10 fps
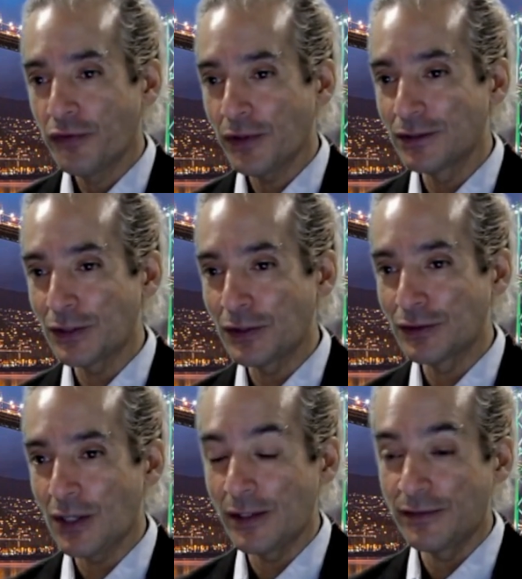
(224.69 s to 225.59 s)
For those who
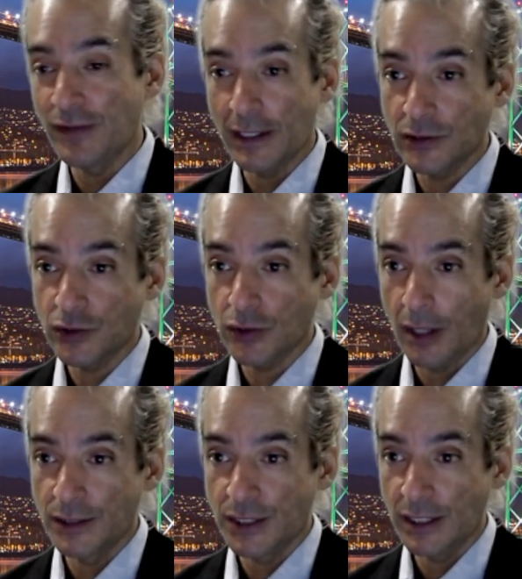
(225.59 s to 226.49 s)
don't know, in Vedic
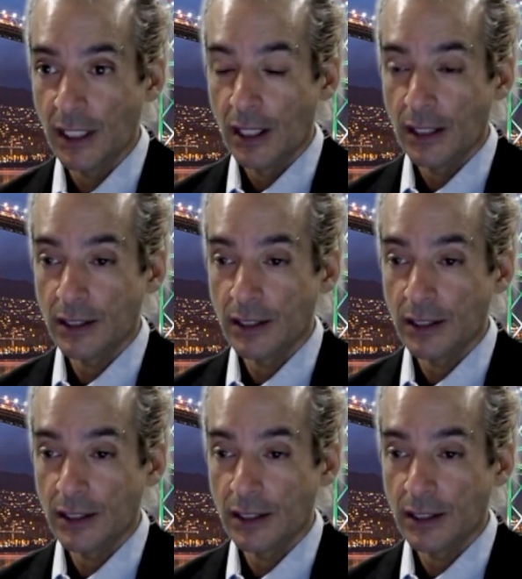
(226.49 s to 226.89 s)
astrology,